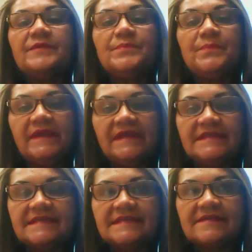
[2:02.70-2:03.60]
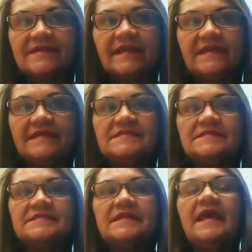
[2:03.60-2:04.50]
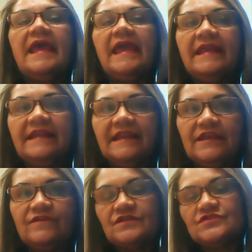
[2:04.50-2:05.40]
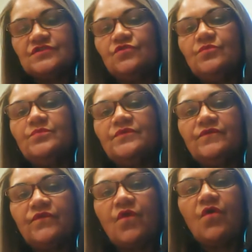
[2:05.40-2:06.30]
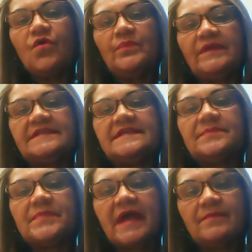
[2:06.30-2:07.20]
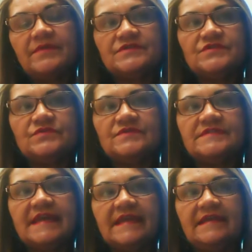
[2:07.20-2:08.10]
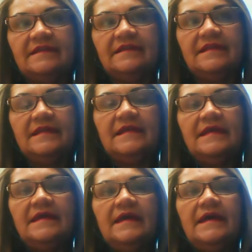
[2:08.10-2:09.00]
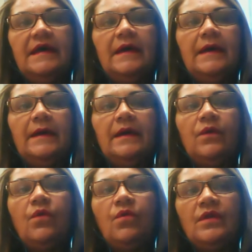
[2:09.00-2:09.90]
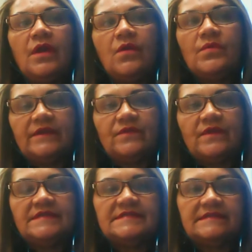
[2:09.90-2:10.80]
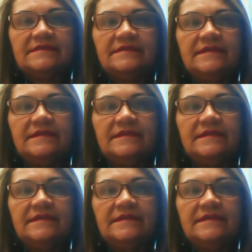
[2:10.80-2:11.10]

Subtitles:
repeating grades and leaving school before completing the primary school cycle or lower education.